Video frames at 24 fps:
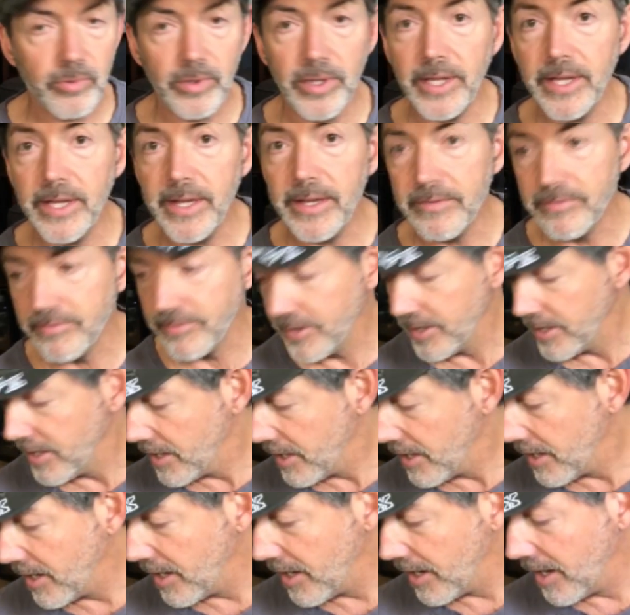relief
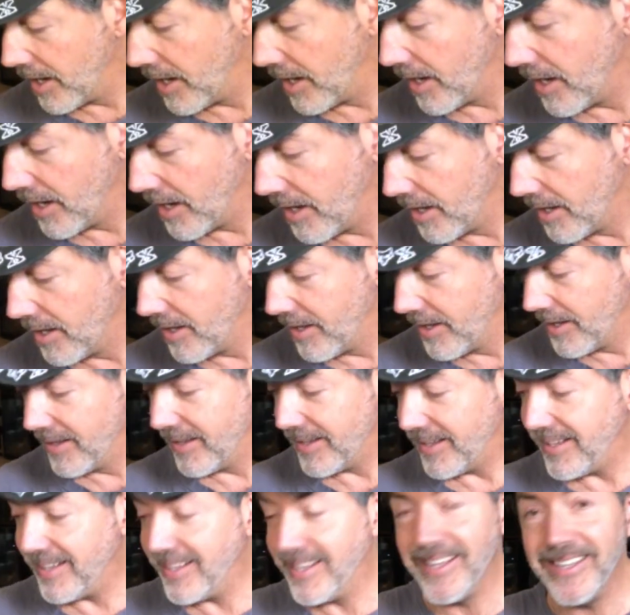
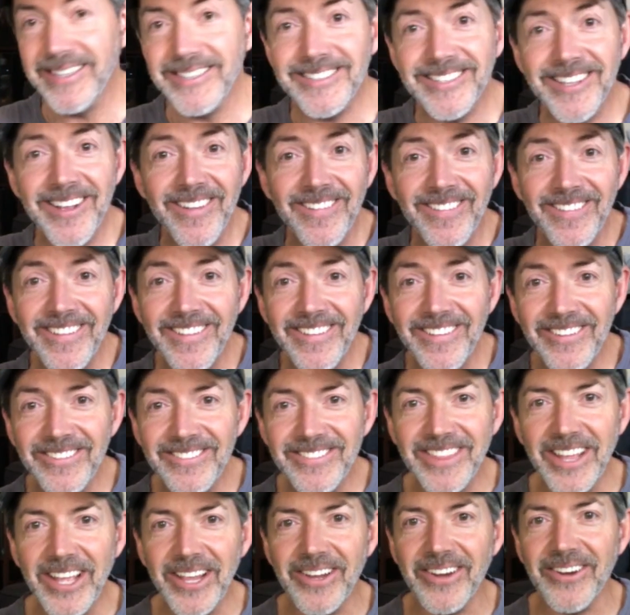is a little
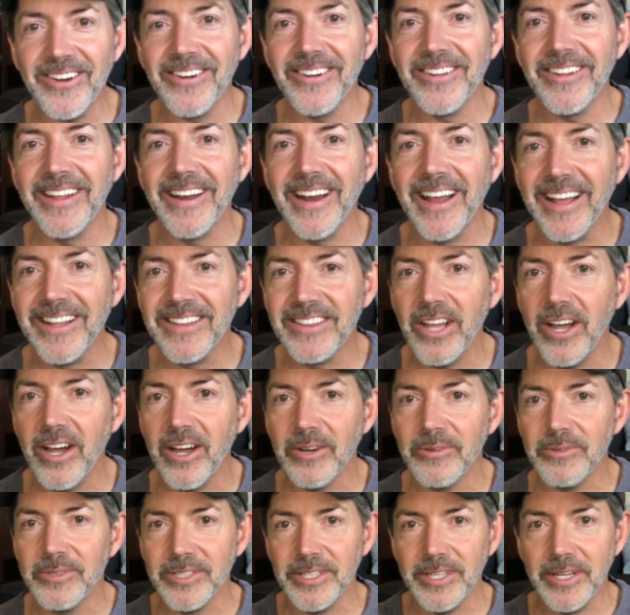thicker than I thought
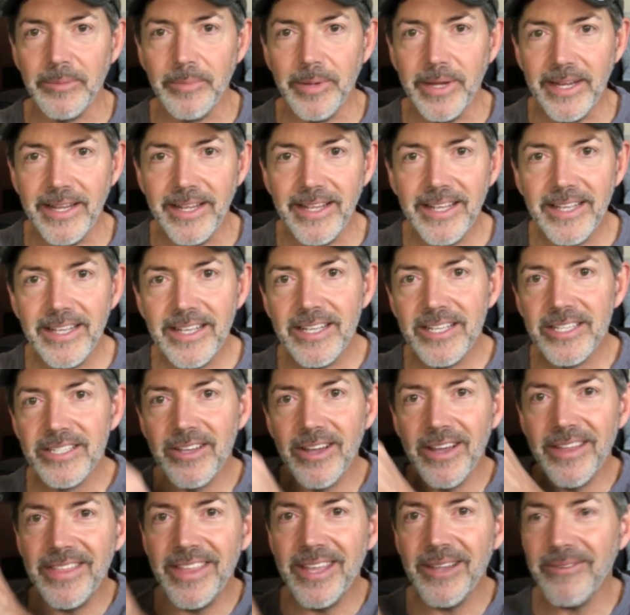it was gonna be. So
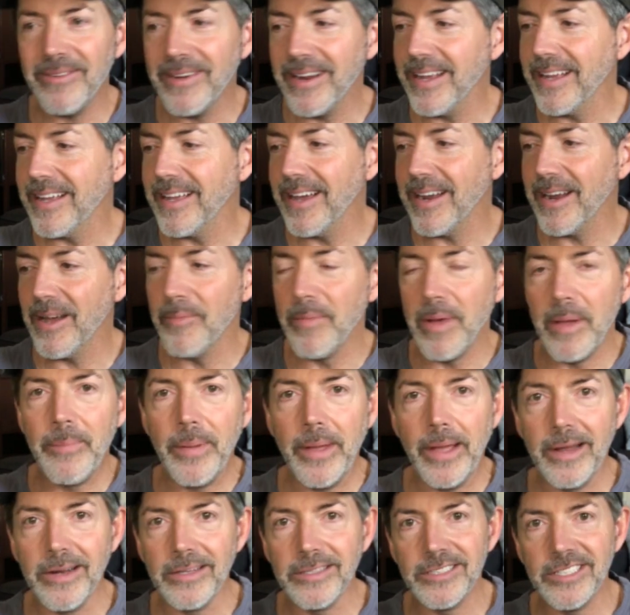I think when I cut out my
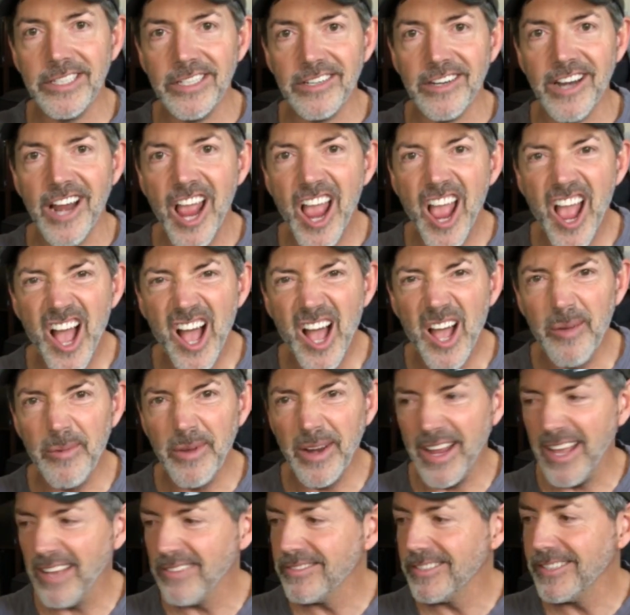panels here, I'm
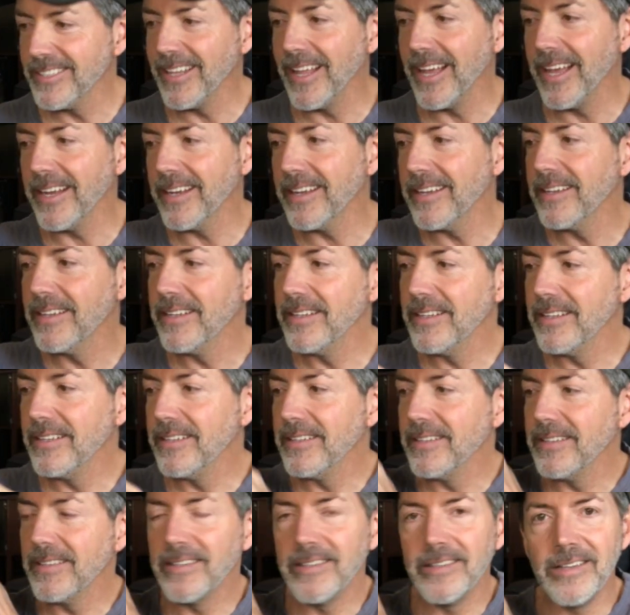gonna have to like
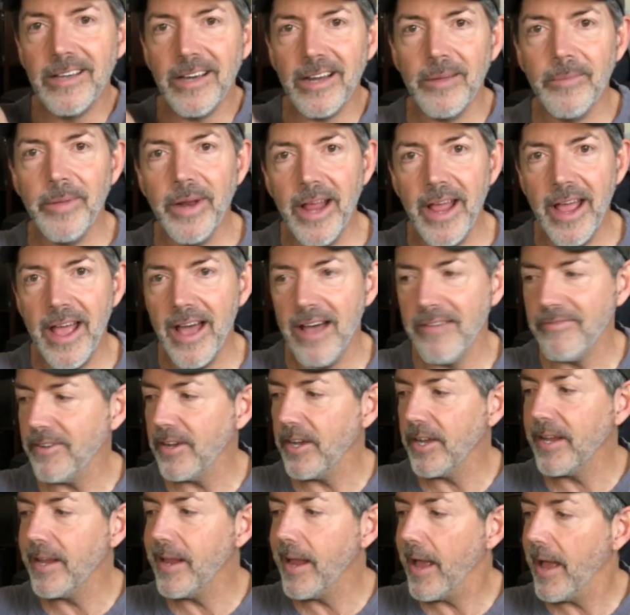cut them in half
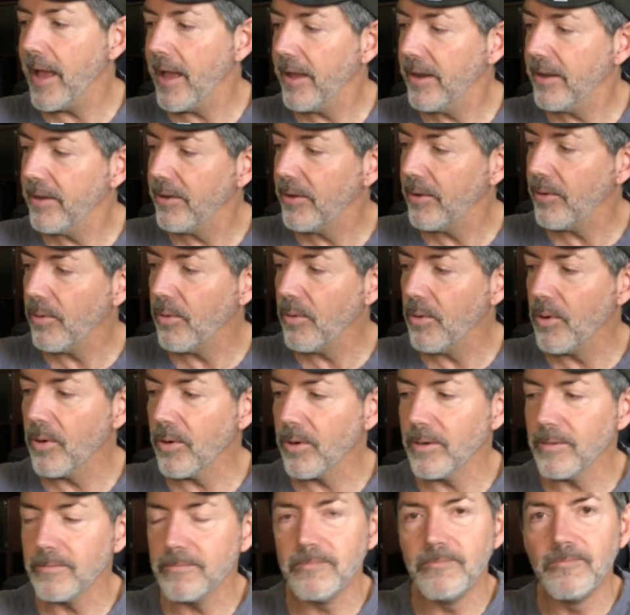again
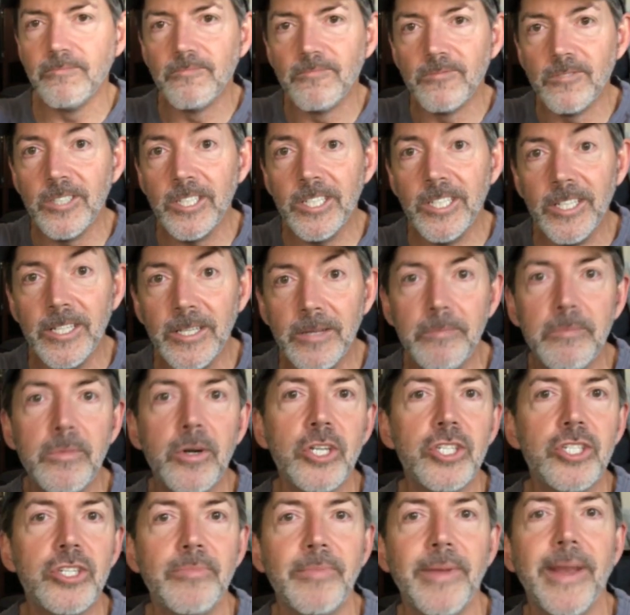or really
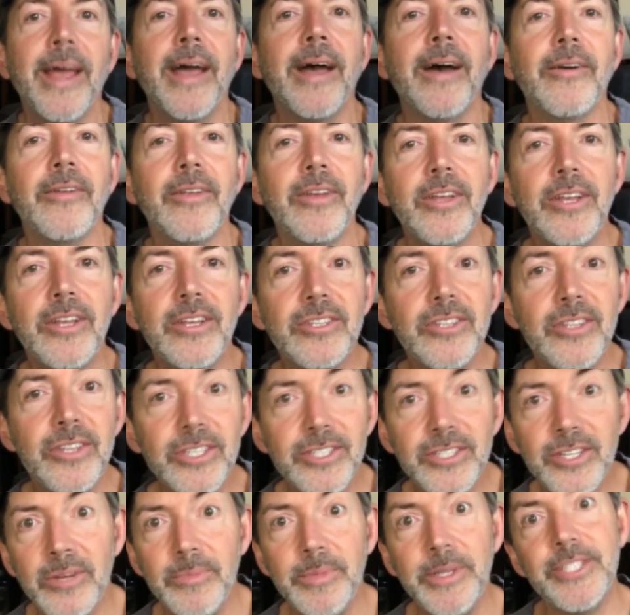mush them down. So
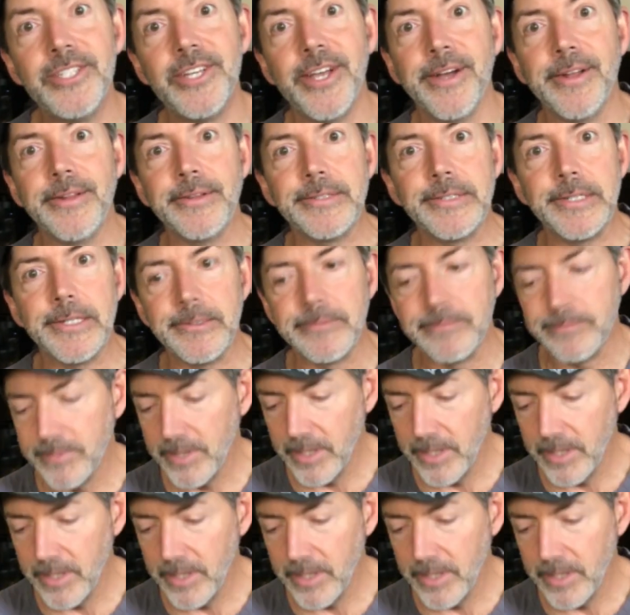this could be challenging.